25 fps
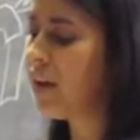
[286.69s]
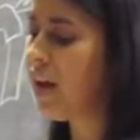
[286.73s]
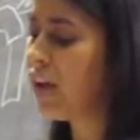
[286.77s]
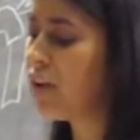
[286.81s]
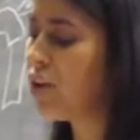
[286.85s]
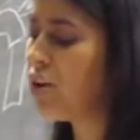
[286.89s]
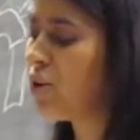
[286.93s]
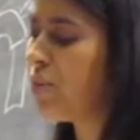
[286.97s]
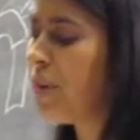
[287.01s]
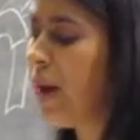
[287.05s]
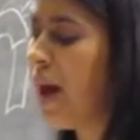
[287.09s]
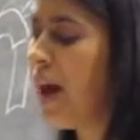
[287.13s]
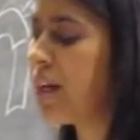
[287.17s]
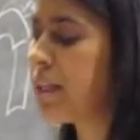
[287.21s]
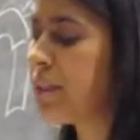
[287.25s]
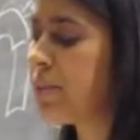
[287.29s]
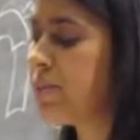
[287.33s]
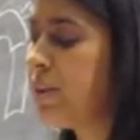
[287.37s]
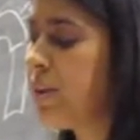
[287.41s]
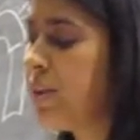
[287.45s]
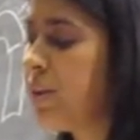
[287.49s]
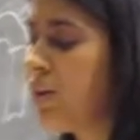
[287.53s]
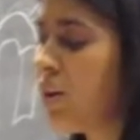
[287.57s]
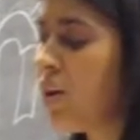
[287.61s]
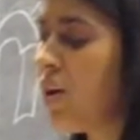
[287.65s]
and you'll pass
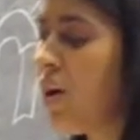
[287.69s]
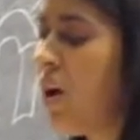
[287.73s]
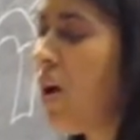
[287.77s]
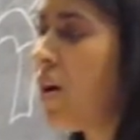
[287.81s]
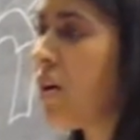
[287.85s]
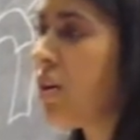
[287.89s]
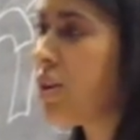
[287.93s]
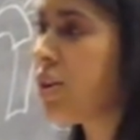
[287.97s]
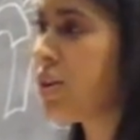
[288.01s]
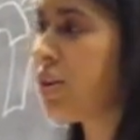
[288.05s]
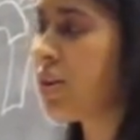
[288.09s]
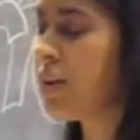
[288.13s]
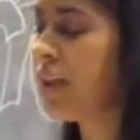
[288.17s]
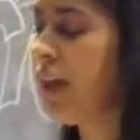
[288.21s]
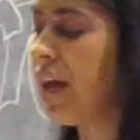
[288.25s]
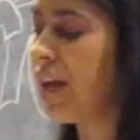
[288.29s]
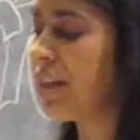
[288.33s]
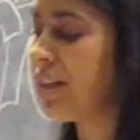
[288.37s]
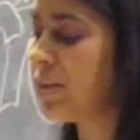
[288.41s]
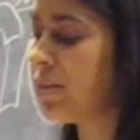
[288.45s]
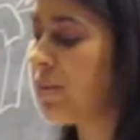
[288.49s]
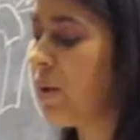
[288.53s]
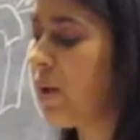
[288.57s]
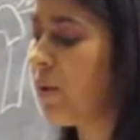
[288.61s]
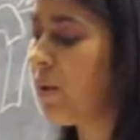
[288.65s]
me in your cars or
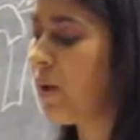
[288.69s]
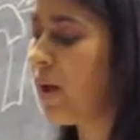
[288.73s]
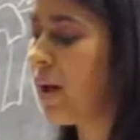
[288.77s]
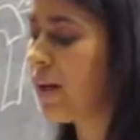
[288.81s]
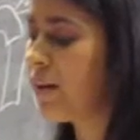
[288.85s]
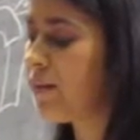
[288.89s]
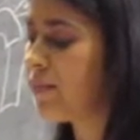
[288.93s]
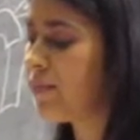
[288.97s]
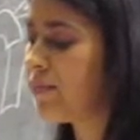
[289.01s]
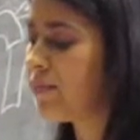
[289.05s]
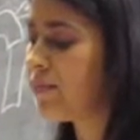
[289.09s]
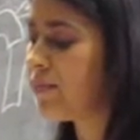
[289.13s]
glance my way.